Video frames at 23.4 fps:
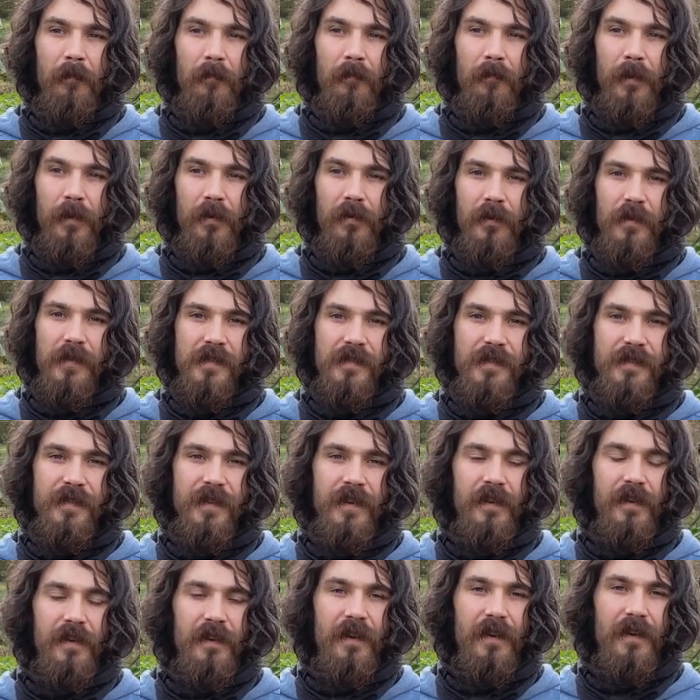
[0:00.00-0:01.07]
because
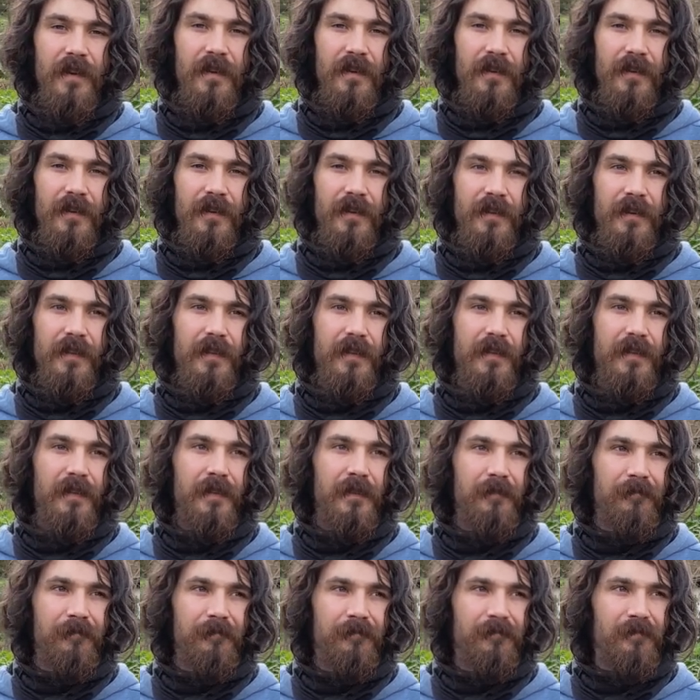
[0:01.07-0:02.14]
there are
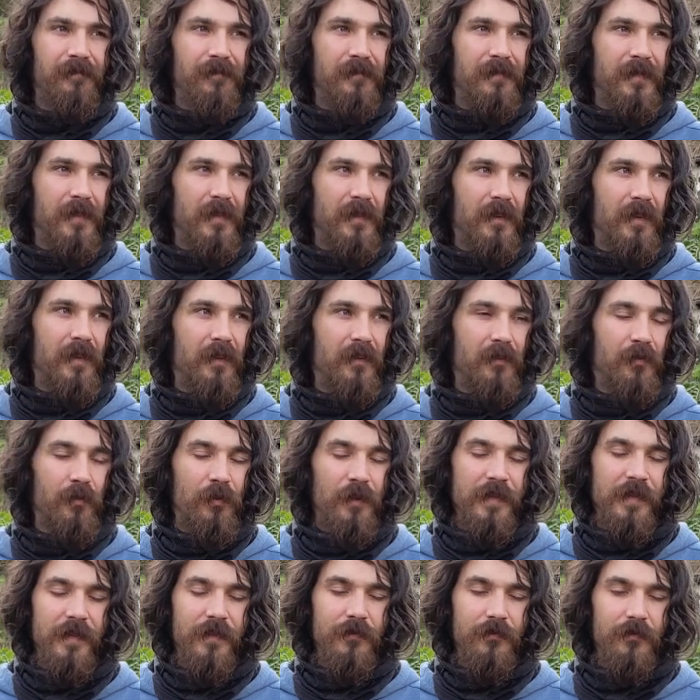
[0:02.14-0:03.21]

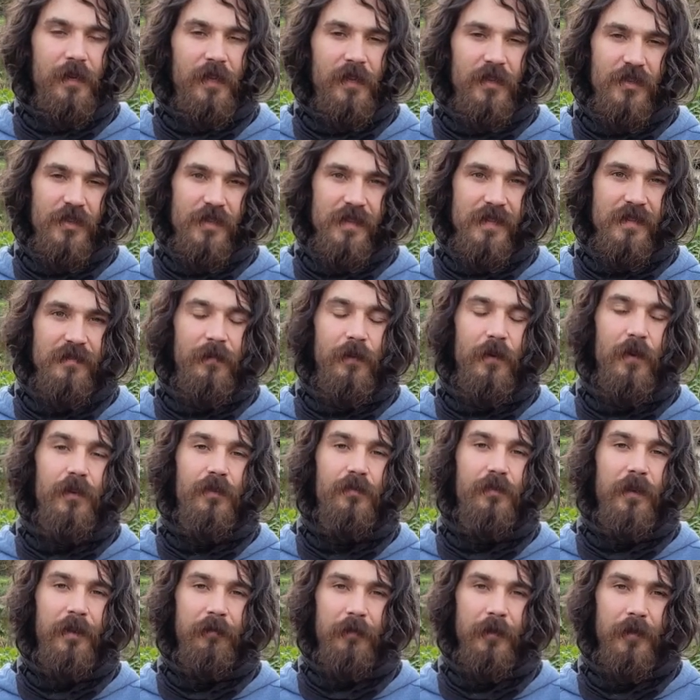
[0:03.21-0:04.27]
restrictions for
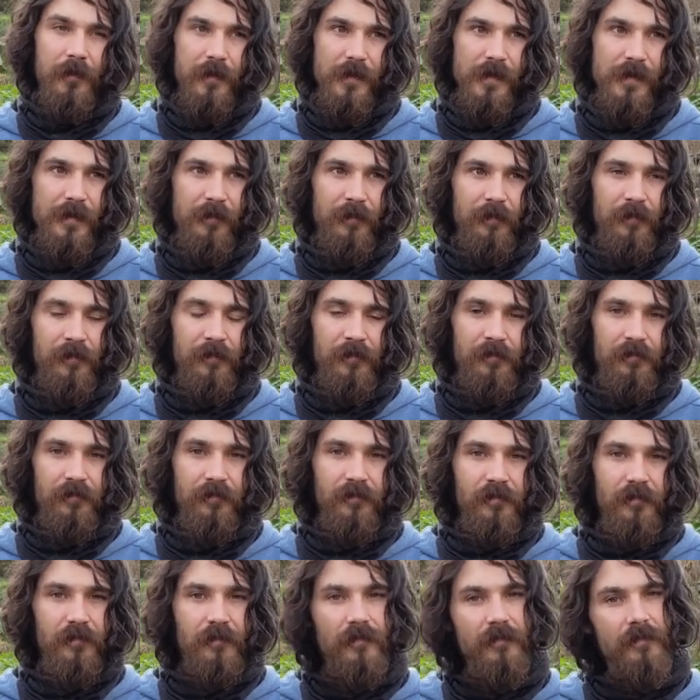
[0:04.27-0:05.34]
travelers,
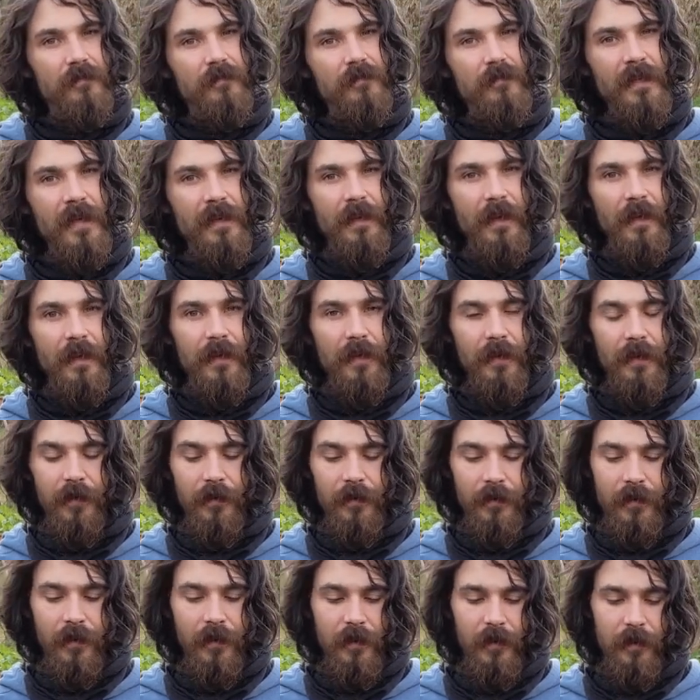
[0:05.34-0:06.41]

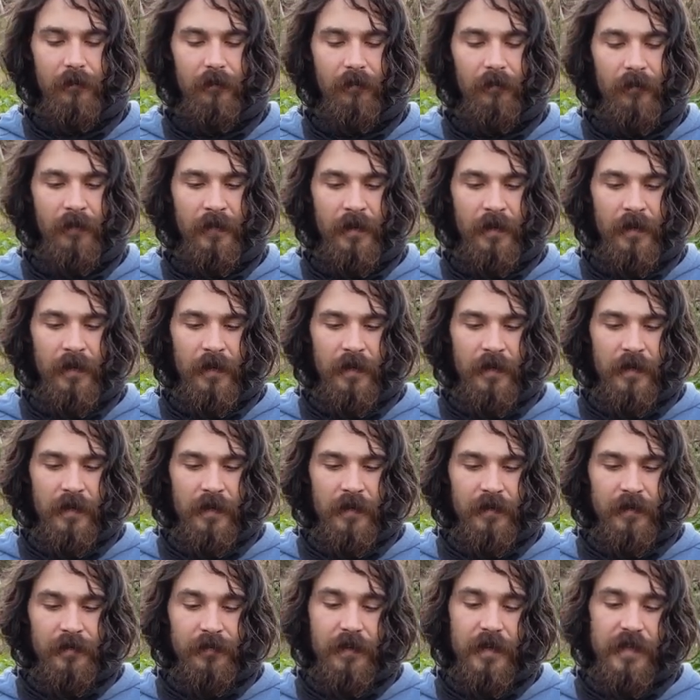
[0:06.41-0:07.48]
and
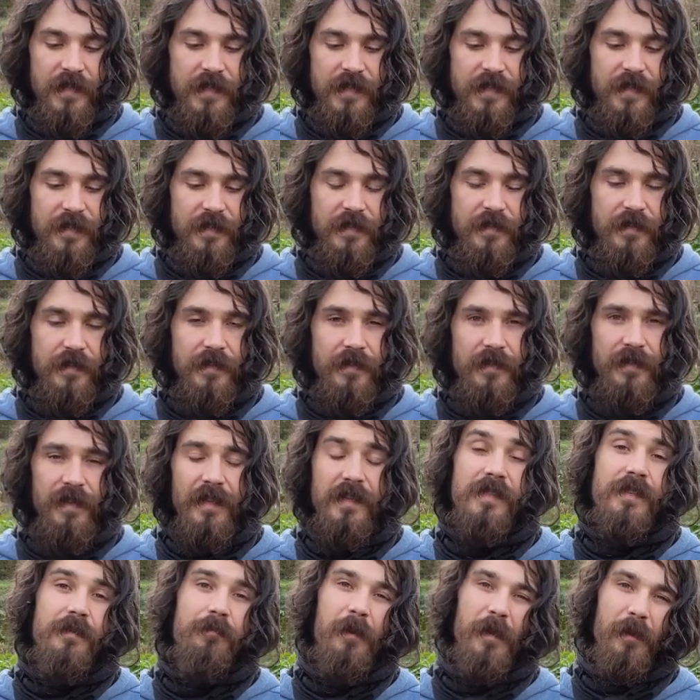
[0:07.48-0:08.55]

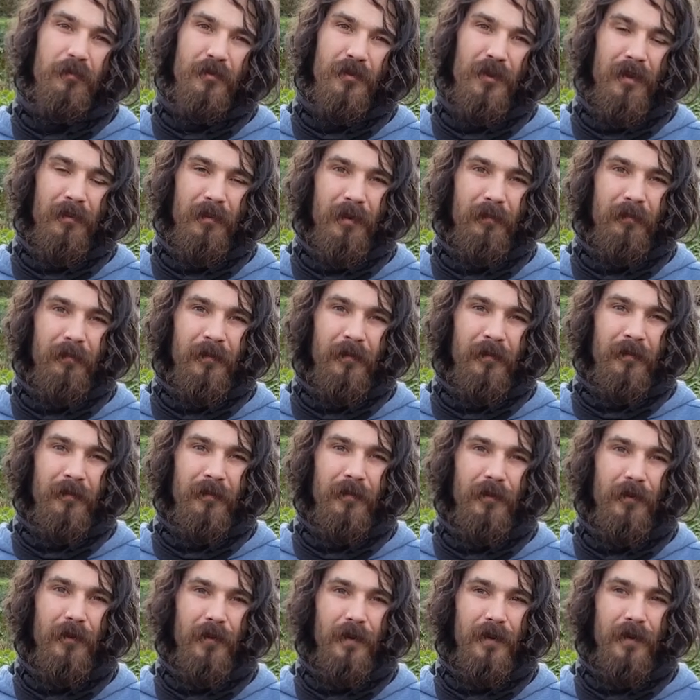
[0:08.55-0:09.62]
that's a big problem
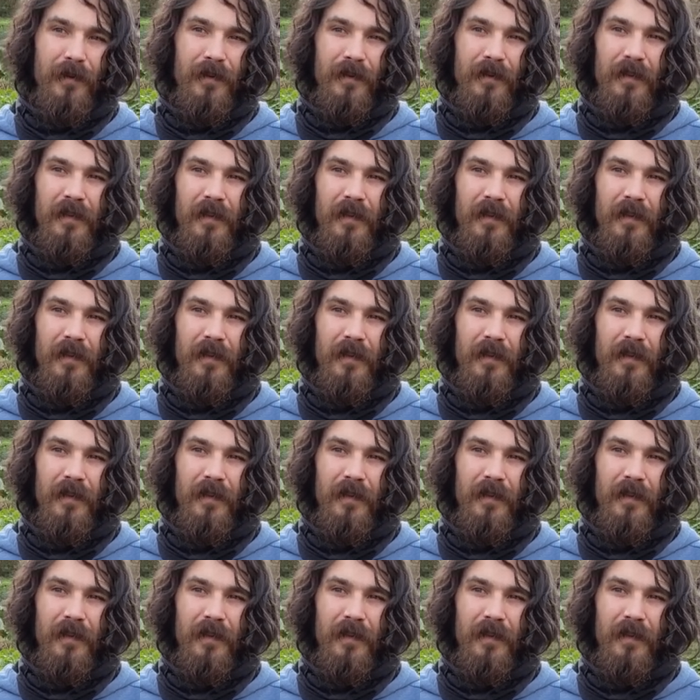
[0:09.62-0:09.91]
for